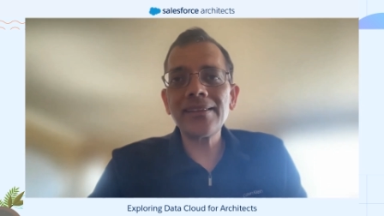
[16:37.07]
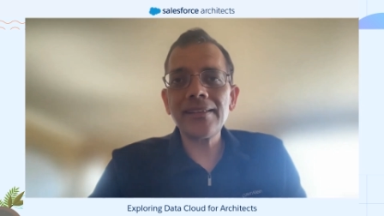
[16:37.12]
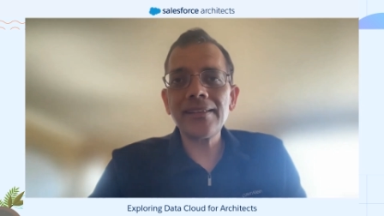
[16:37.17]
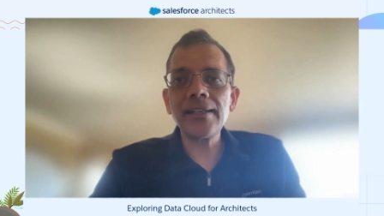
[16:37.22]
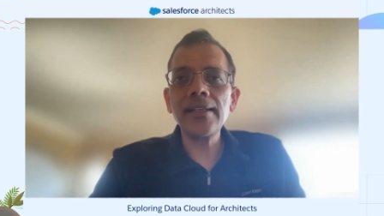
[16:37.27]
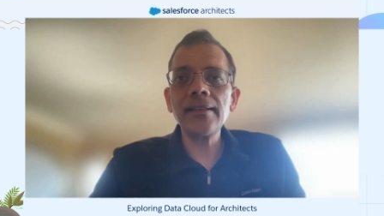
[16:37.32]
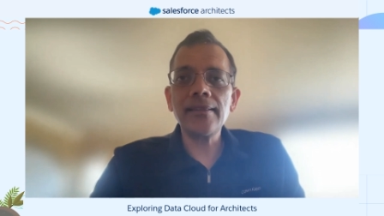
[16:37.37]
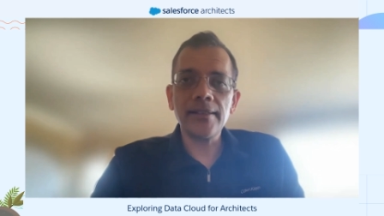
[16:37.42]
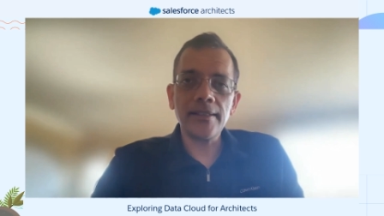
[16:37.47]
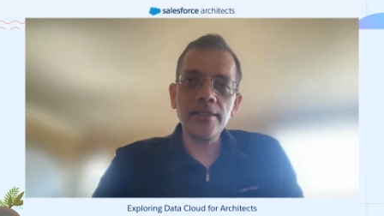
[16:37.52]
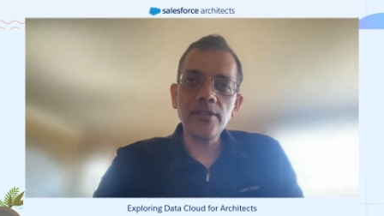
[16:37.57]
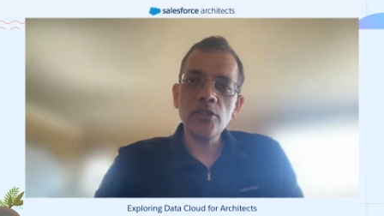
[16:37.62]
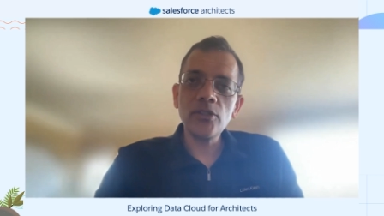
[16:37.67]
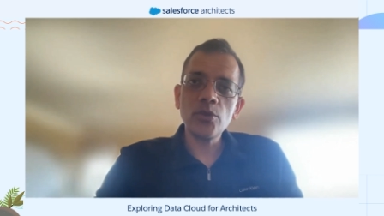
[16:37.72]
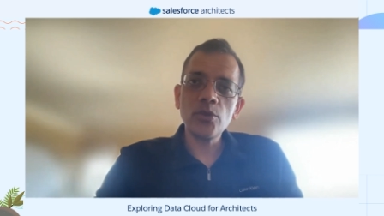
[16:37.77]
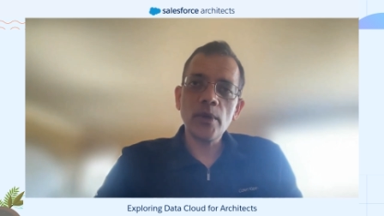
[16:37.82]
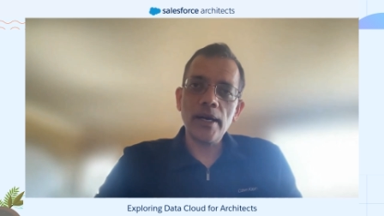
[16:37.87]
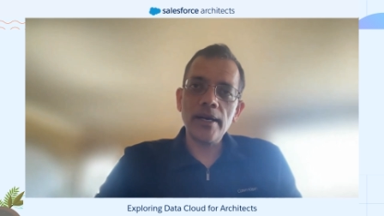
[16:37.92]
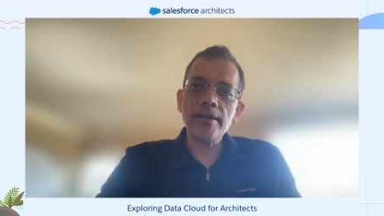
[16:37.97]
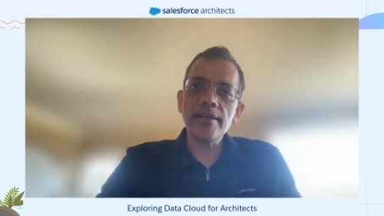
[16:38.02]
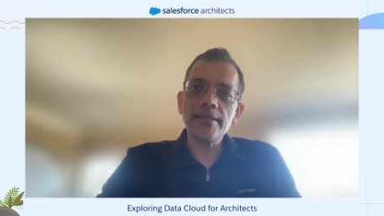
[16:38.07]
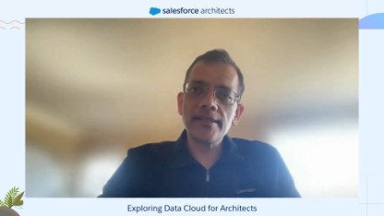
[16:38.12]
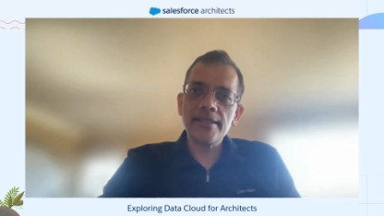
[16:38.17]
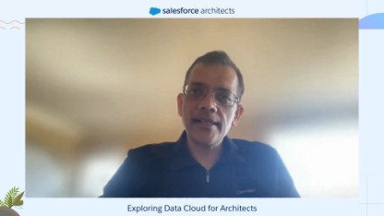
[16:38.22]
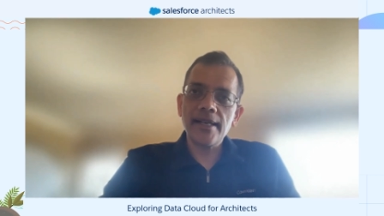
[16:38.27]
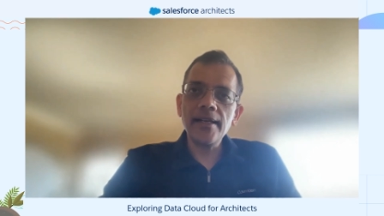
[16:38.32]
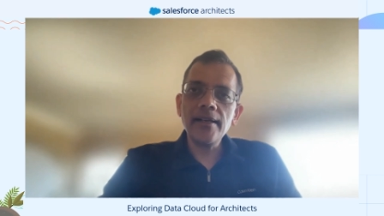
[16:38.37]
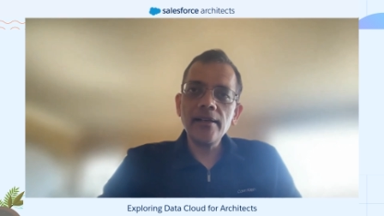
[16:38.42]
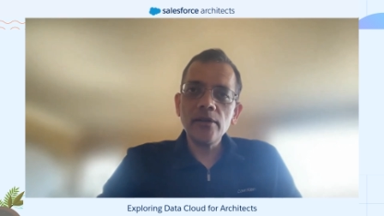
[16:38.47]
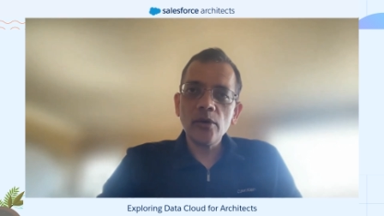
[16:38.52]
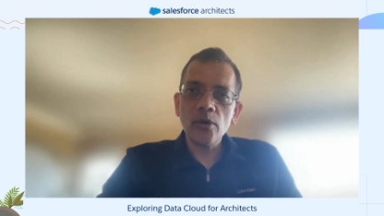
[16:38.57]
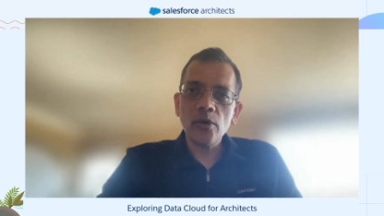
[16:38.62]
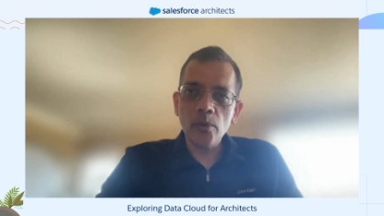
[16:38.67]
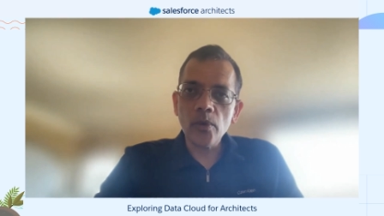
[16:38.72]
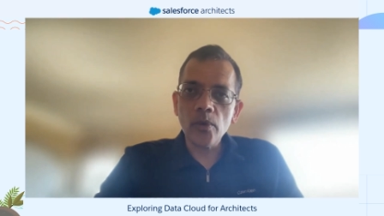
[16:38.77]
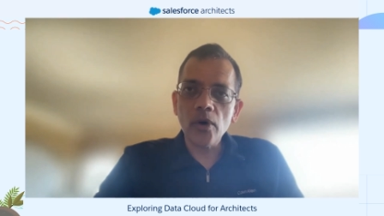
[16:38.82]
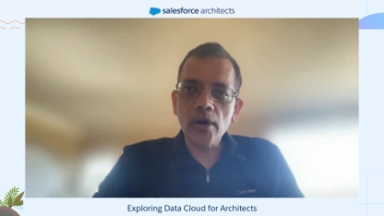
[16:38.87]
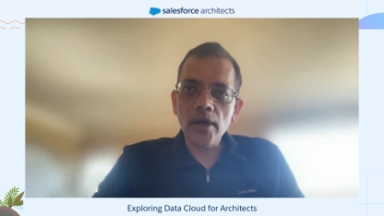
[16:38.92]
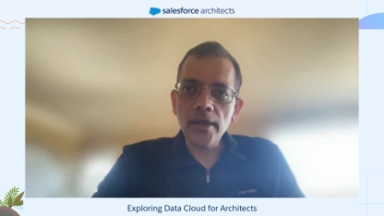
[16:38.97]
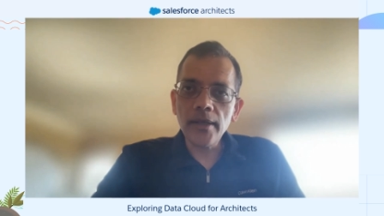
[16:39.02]
three things to understand
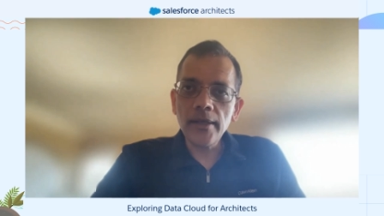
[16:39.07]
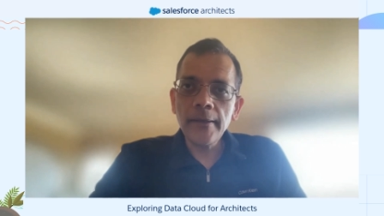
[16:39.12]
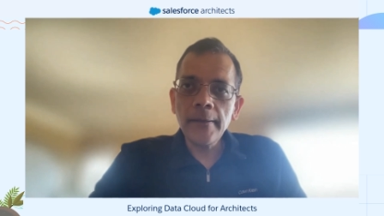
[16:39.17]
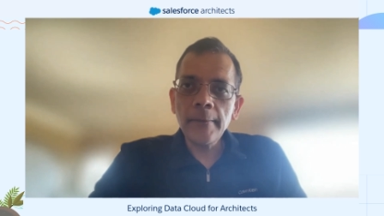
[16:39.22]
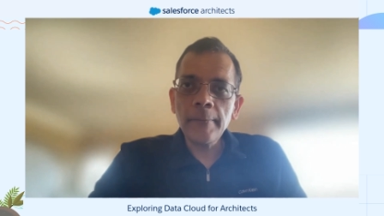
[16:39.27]
overall